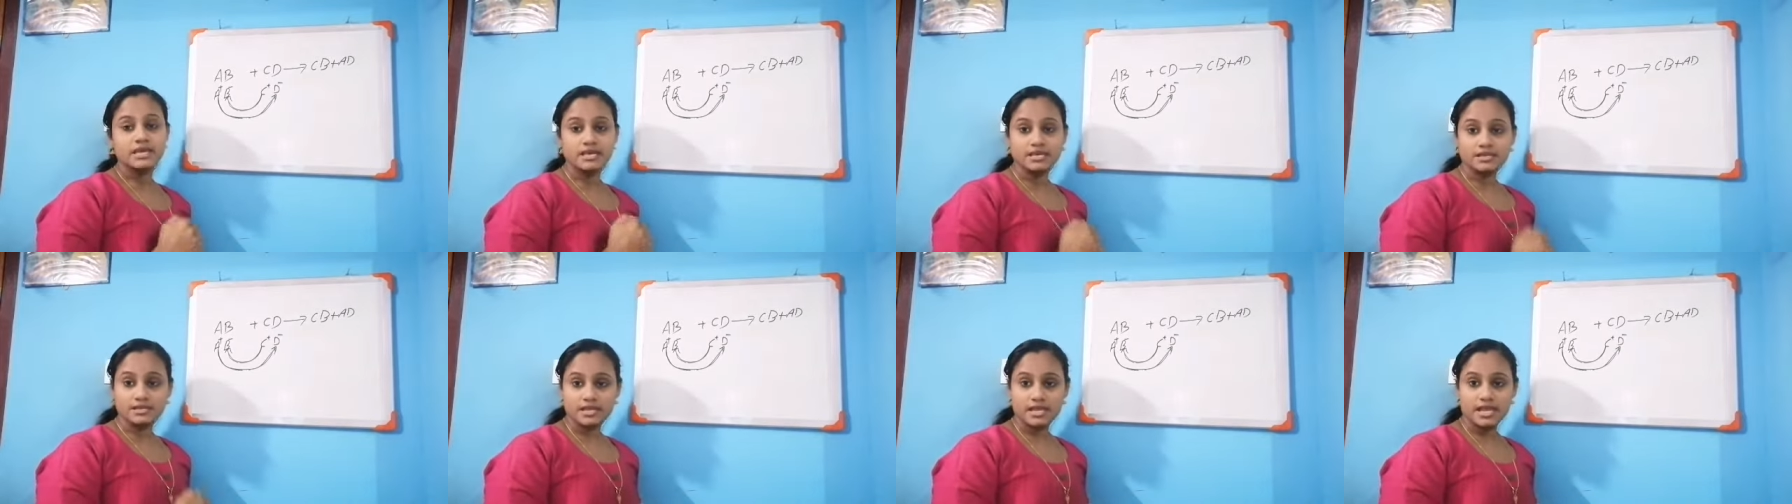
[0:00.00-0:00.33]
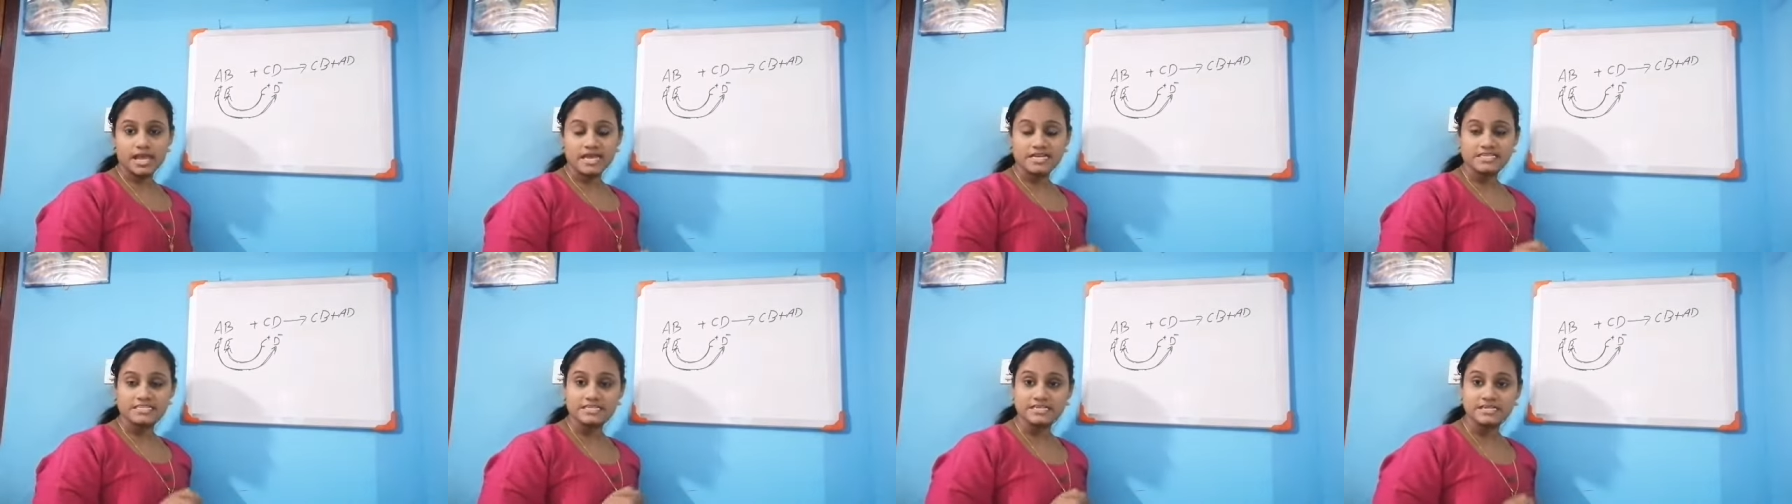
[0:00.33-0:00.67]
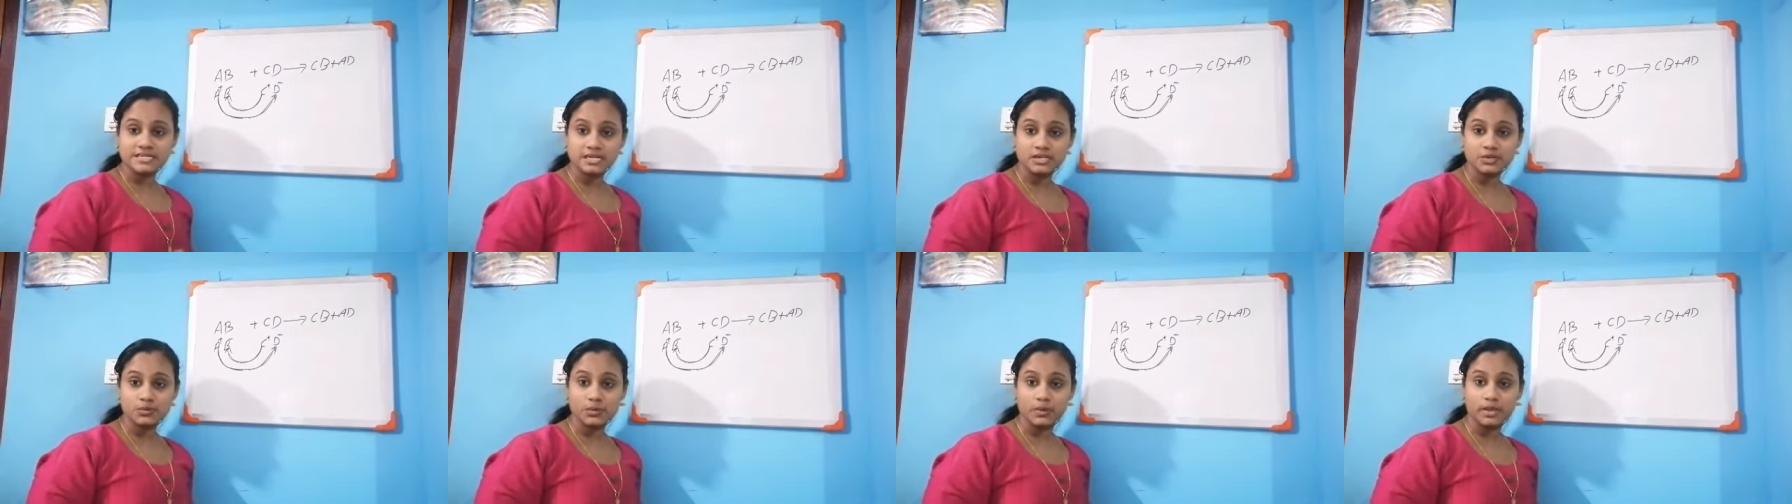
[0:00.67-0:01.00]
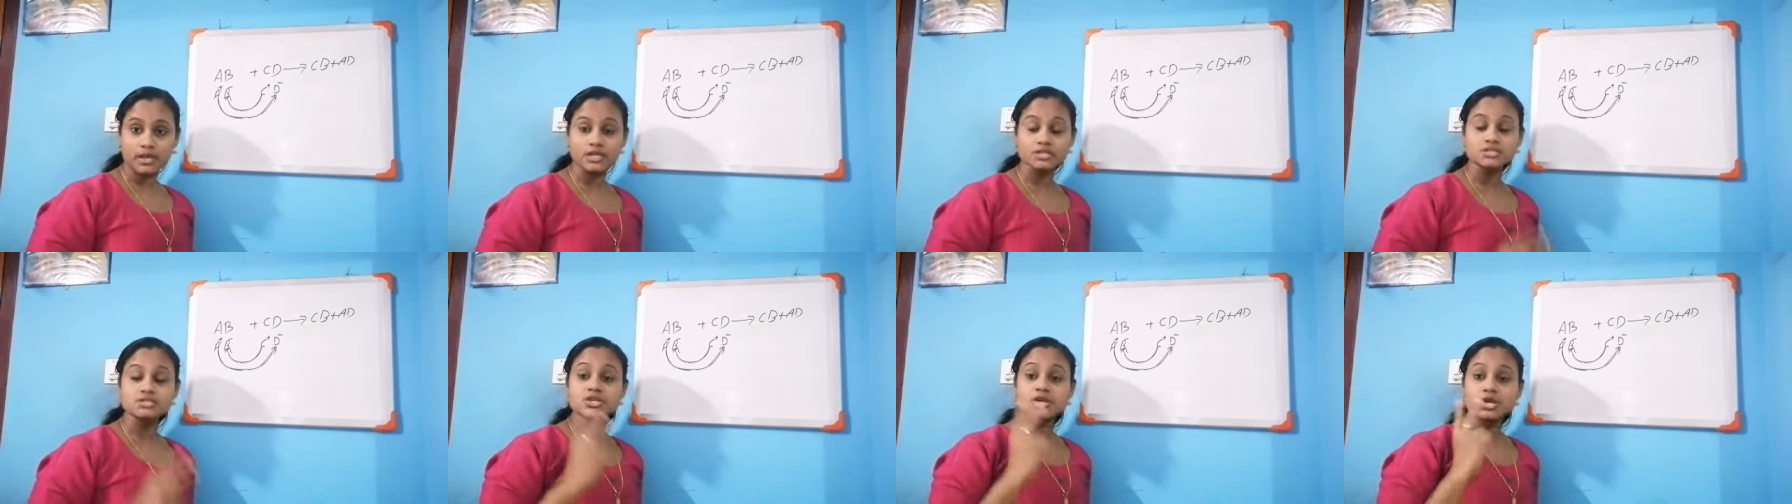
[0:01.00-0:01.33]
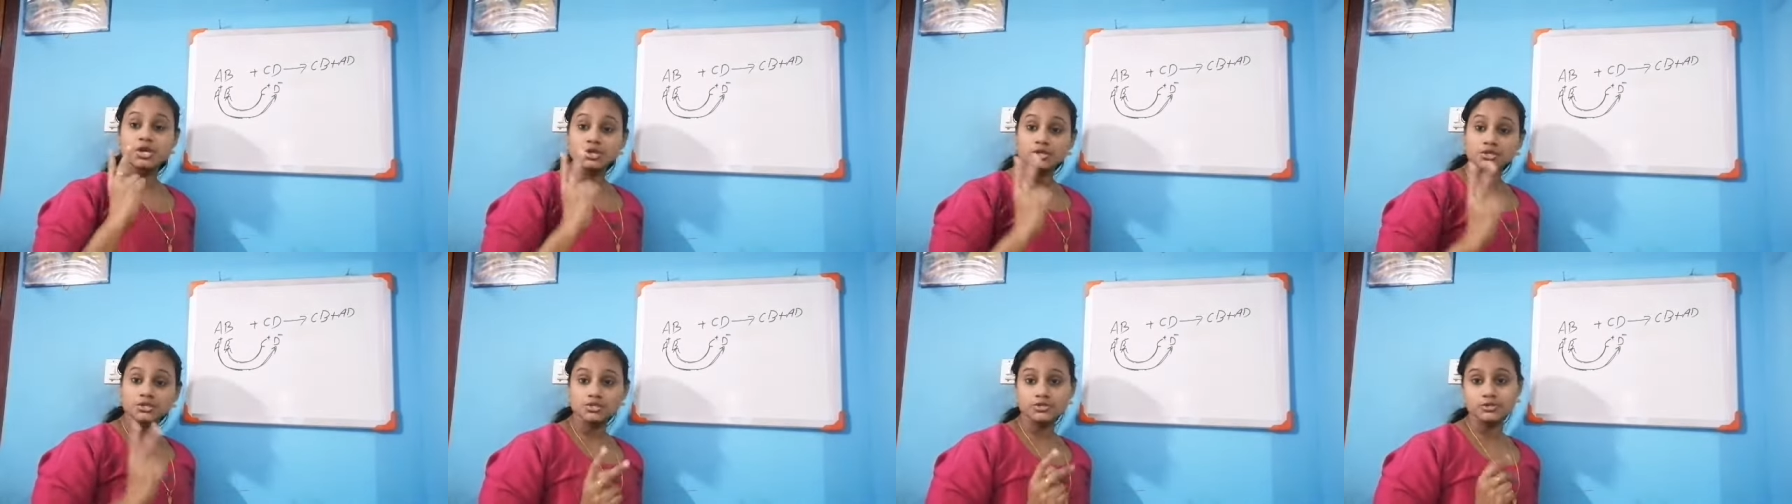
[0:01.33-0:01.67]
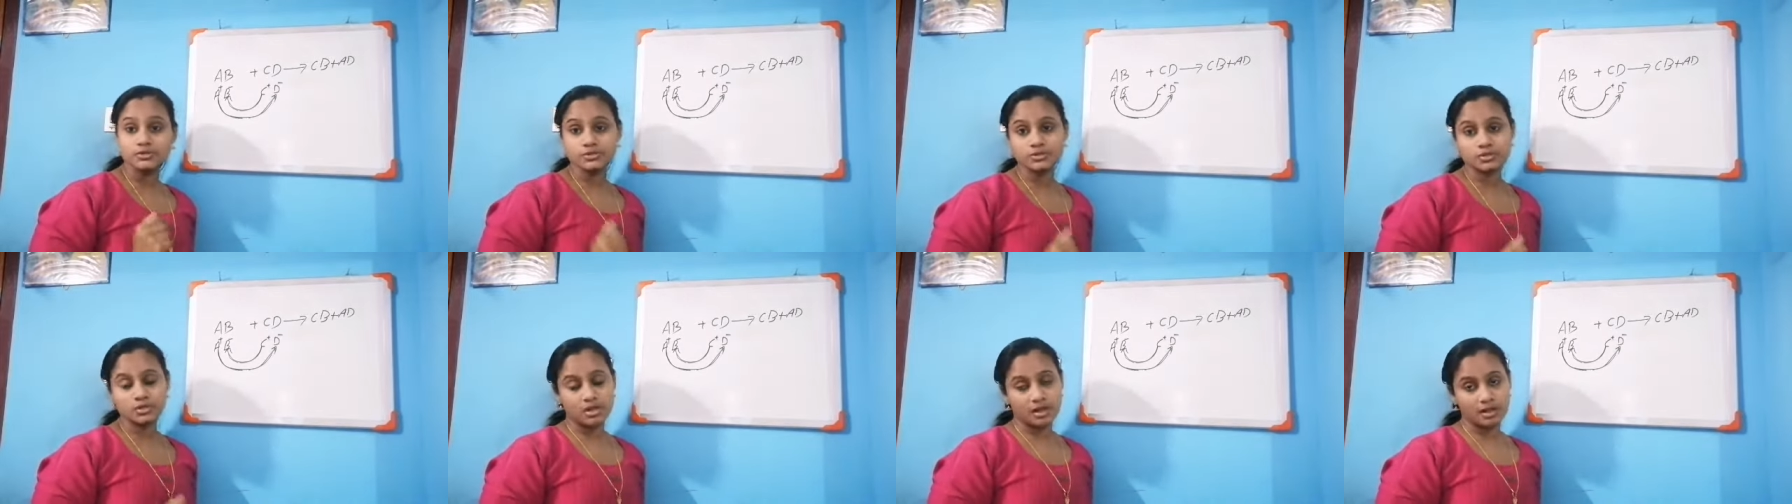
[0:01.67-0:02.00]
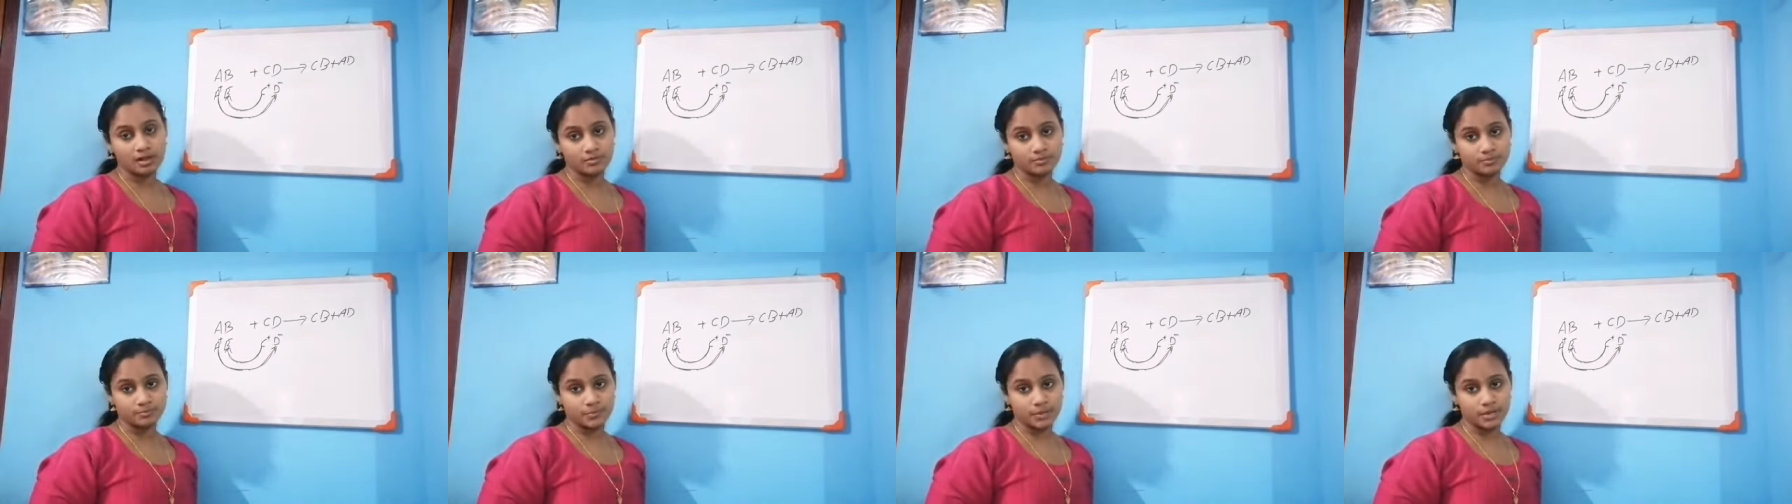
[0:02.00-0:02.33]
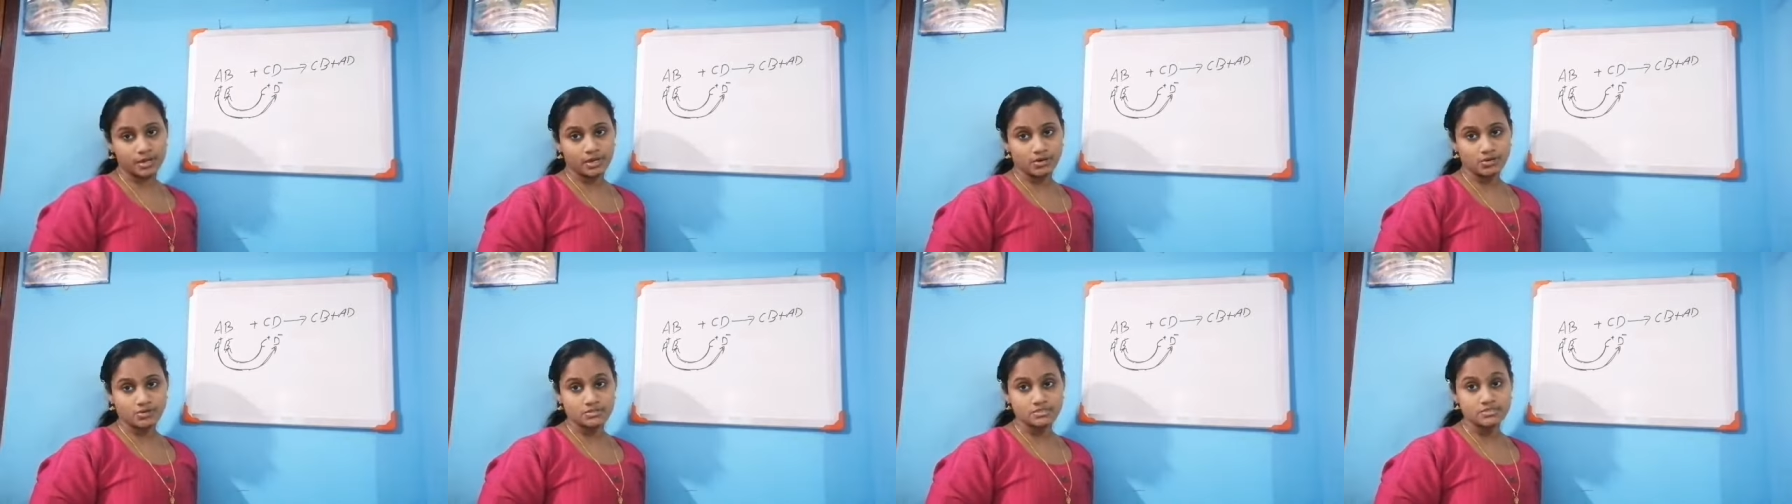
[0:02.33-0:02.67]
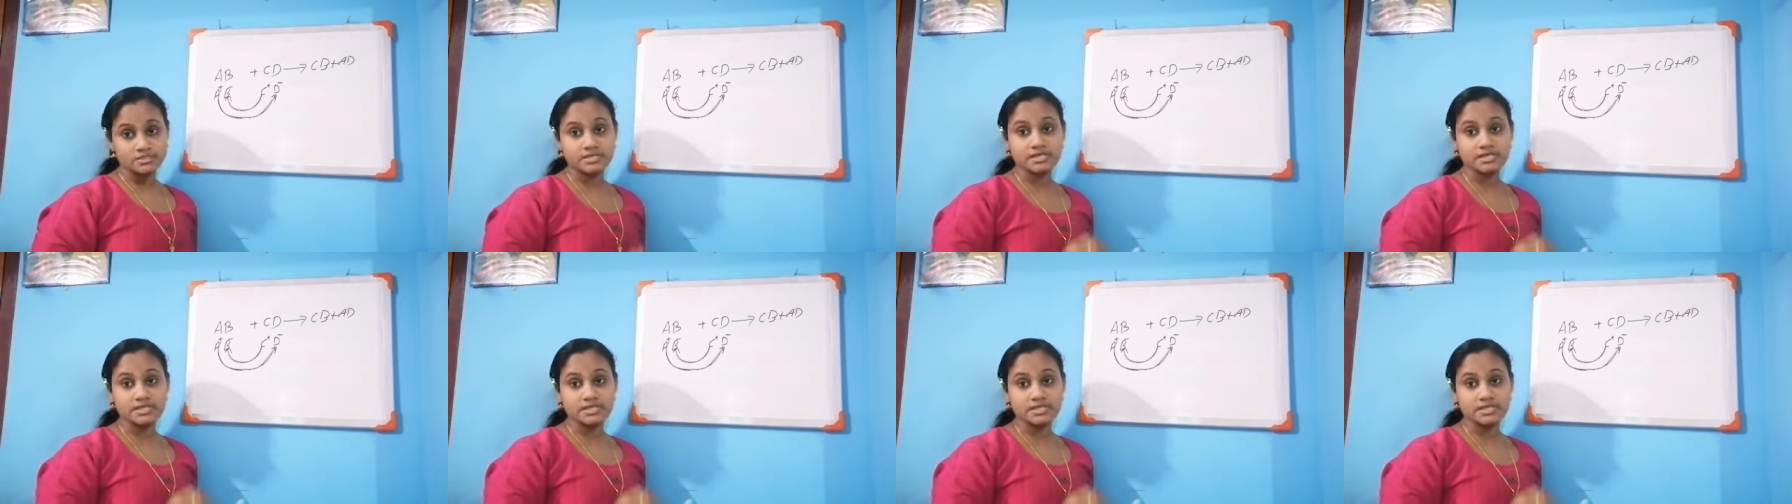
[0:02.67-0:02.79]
a reaction in which two compounds,